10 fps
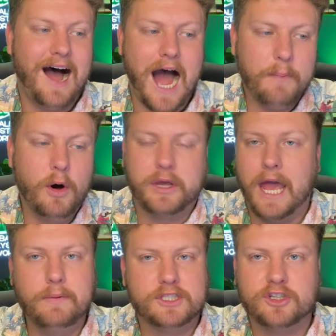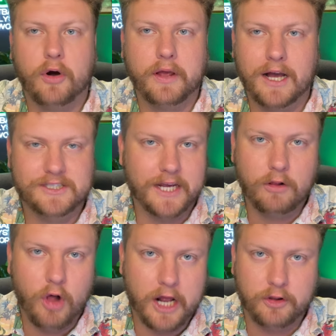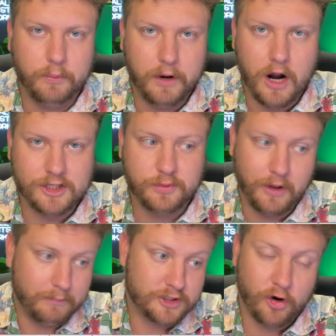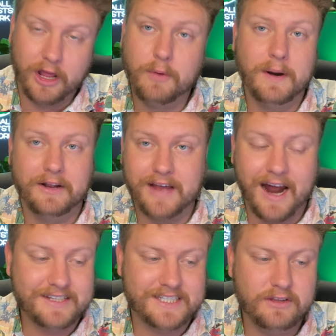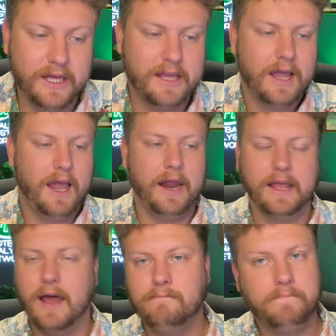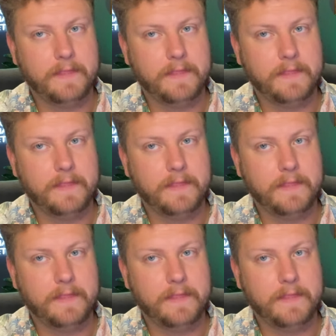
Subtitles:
I'm okay with starting Isaiah Likely, to be honest with you. I'm starting him in a dynasty league. And again,